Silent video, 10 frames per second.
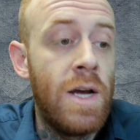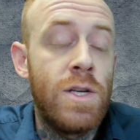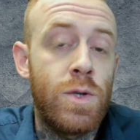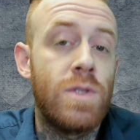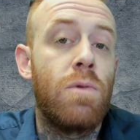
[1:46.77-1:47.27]

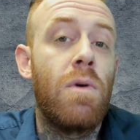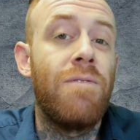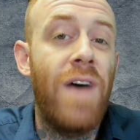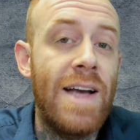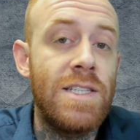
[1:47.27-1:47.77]
So it's a
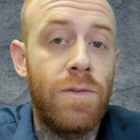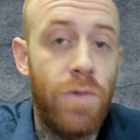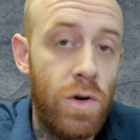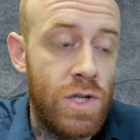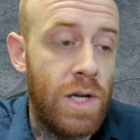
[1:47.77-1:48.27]
revised
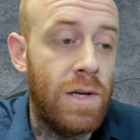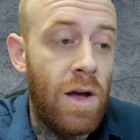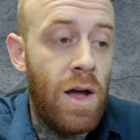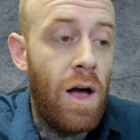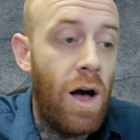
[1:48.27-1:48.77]
version
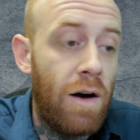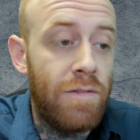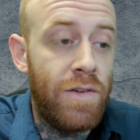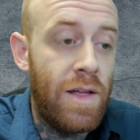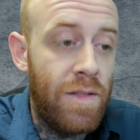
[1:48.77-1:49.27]

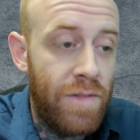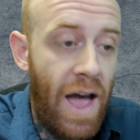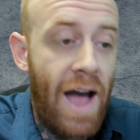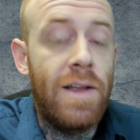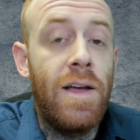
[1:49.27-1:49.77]
of that.